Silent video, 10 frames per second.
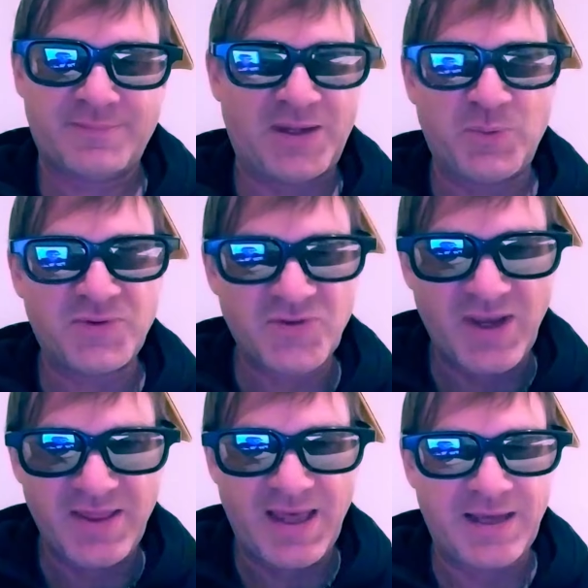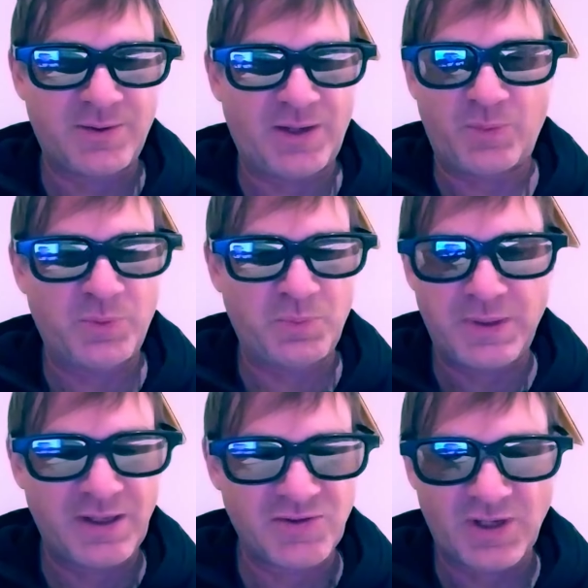He wouldn't say that. That wouldn't be
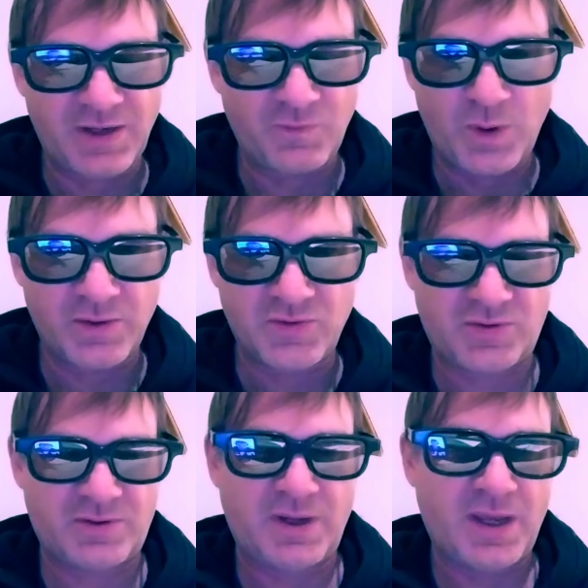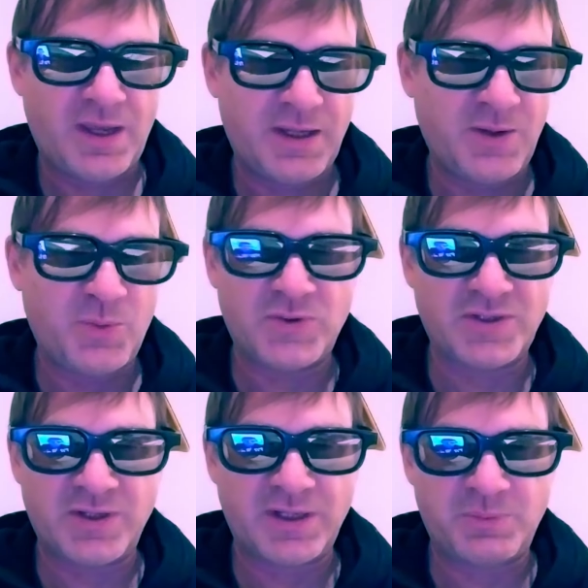his kind of words. He would
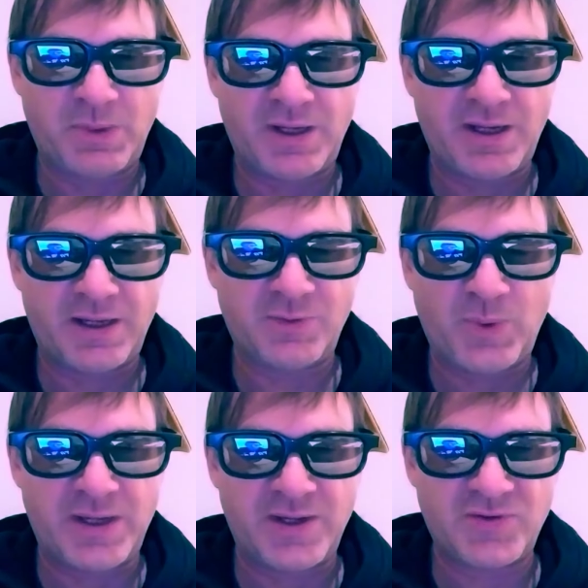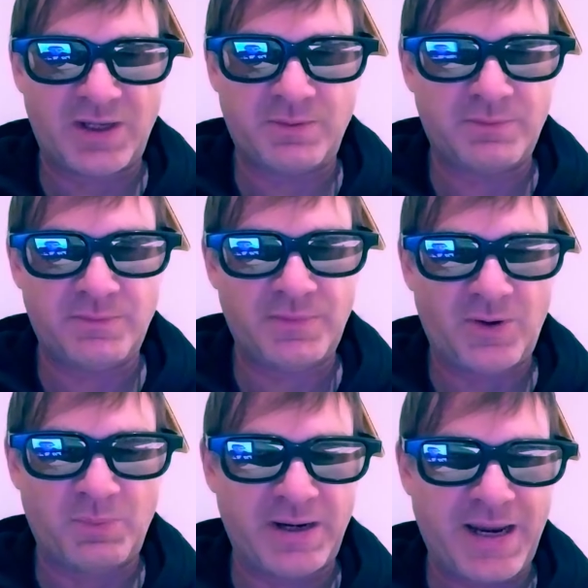just look at me and the way he said,
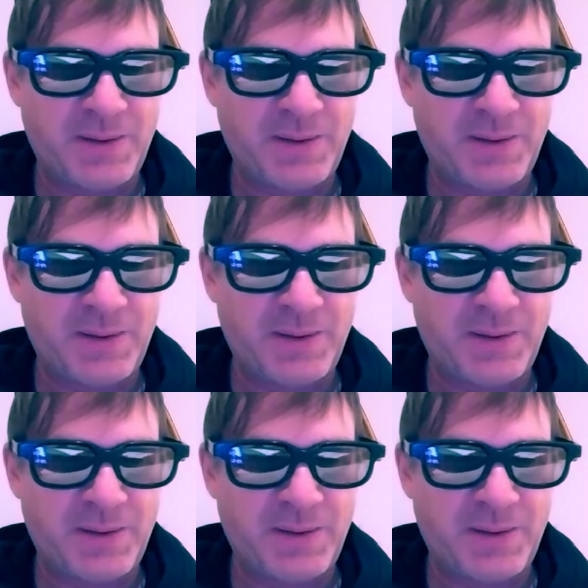my name